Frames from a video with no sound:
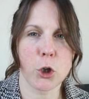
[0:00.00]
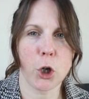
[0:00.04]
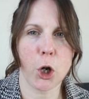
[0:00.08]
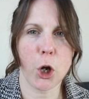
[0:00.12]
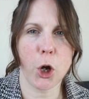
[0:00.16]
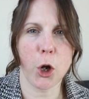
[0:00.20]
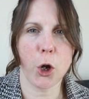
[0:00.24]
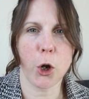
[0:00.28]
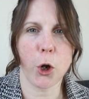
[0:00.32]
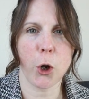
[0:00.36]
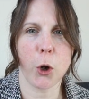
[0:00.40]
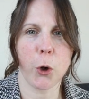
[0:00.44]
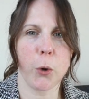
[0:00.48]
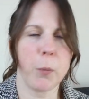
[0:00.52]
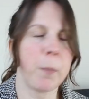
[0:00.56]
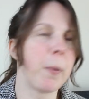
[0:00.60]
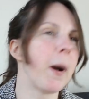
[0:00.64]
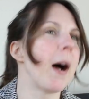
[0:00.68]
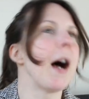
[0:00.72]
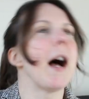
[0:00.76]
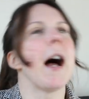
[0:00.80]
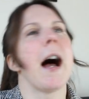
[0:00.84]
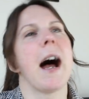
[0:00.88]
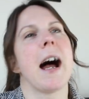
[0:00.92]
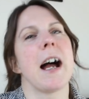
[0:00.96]
too,
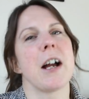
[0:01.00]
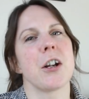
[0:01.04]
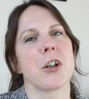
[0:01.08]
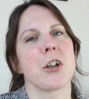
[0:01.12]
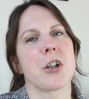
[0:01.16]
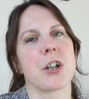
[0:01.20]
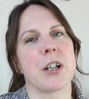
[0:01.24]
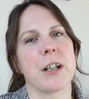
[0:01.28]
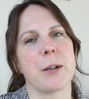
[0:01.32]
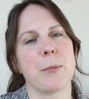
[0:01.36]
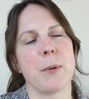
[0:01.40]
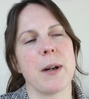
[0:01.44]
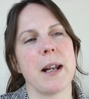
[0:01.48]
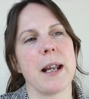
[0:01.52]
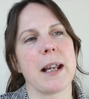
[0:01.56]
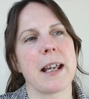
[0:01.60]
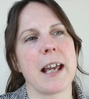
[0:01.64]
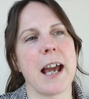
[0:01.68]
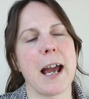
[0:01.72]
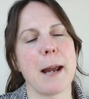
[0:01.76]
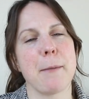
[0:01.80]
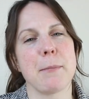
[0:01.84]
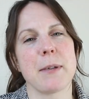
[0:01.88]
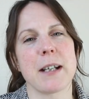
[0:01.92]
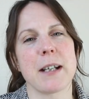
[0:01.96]
but actually when it came